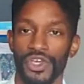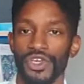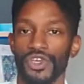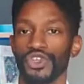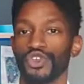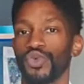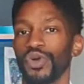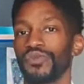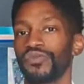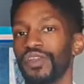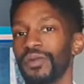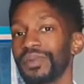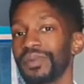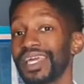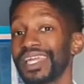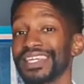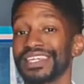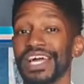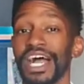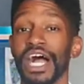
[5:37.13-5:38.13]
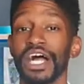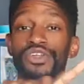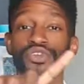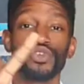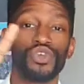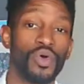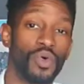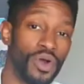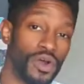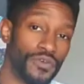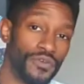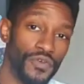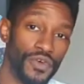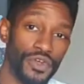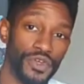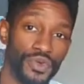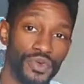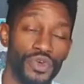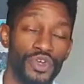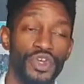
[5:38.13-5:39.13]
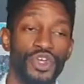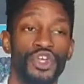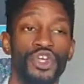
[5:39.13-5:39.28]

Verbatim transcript: Your twin flame cannot do the work for you.